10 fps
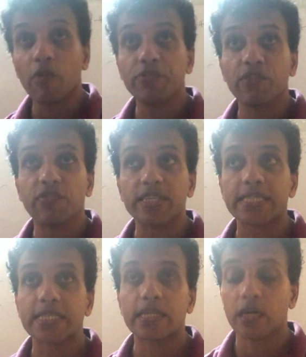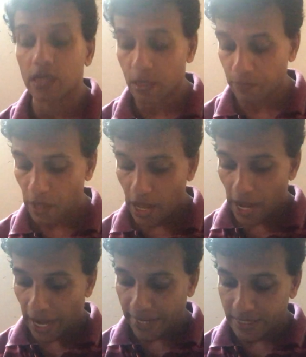of the first term
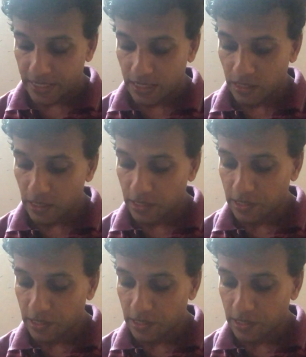and the third